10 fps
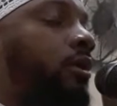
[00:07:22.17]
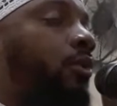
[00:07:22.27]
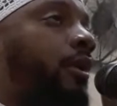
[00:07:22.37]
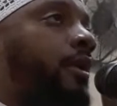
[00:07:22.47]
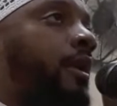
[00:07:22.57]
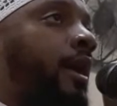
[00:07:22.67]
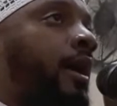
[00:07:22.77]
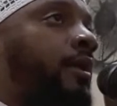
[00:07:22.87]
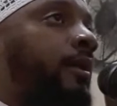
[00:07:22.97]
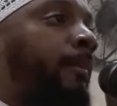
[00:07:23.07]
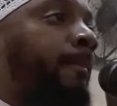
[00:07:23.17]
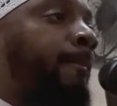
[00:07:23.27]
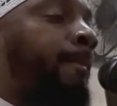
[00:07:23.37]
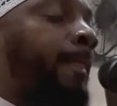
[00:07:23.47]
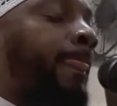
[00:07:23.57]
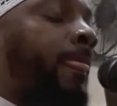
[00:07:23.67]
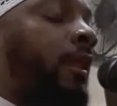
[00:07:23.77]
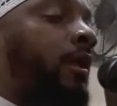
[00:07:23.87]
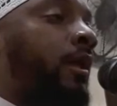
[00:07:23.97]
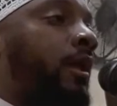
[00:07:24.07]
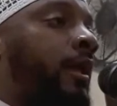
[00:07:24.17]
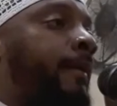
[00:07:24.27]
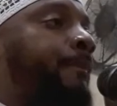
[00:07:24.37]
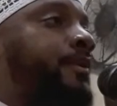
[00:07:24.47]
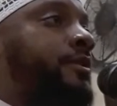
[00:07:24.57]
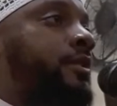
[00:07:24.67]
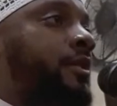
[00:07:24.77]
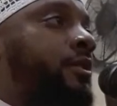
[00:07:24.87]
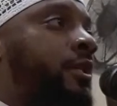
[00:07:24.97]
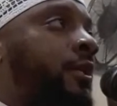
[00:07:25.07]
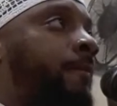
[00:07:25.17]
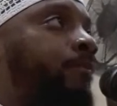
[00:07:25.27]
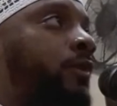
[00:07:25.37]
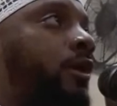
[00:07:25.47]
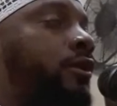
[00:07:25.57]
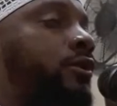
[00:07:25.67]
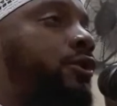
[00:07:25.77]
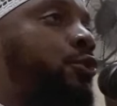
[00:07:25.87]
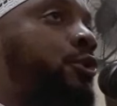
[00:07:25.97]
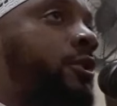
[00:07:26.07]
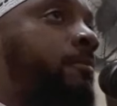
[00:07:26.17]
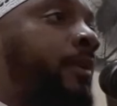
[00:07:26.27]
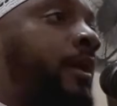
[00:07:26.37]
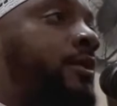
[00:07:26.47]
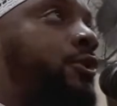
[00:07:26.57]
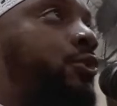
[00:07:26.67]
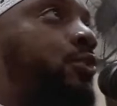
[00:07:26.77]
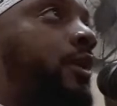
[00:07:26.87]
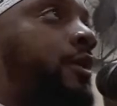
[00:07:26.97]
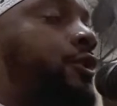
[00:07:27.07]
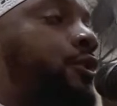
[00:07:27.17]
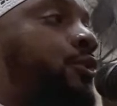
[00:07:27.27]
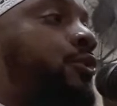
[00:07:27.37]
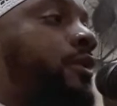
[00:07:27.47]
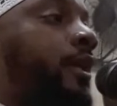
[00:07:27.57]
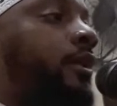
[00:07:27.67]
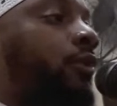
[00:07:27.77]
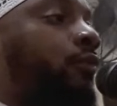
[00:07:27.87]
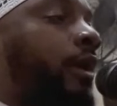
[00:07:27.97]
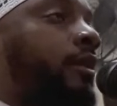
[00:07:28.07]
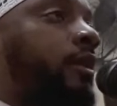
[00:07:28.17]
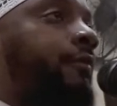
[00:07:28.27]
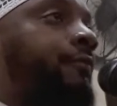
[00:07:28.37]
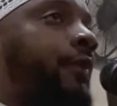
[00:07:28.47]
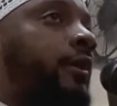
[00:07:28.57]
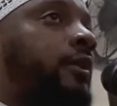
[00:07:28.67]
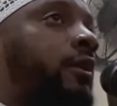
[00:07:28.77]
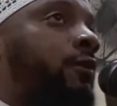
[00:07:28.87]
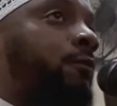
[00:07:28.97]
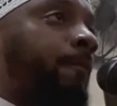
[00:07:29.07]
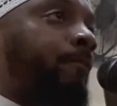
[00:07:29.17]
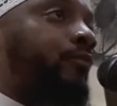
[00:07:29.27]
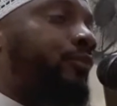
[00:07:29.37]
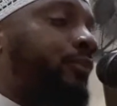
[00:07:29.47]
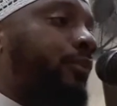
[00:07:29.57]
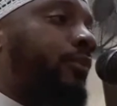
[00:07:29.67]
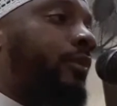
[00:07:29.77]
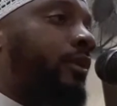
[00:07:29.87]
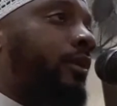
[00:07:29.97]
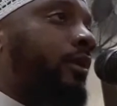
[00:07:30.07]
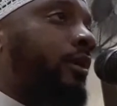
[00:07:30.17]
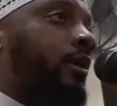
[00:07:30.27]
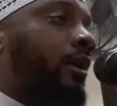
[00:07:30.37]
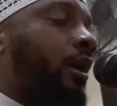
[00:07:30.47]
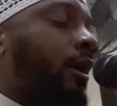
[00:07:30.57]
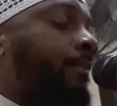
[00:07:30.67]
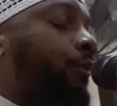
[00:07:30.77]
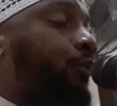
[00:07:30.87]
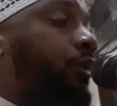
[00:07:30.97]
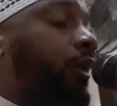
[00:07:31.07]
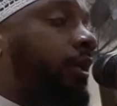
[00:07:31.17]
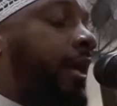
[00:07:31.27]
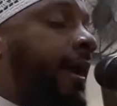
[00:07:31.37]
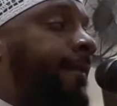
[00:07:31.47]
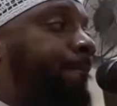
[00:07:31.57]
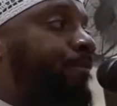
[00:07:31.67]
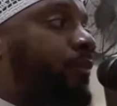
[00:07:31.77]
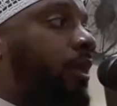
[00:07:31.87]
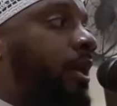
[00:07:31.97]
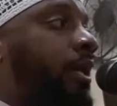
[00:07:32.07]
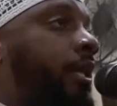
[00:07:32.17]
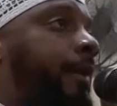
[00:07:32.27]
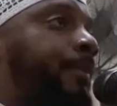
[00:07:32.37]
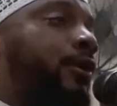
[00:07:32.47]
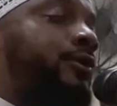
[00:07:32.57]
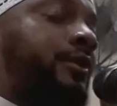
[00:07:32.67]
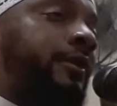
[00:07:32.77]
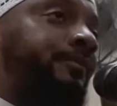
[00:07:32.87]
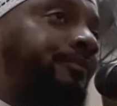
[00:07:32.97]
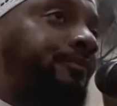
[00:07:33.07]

are not in position to speak to issues that directly affect you. If we look at any person,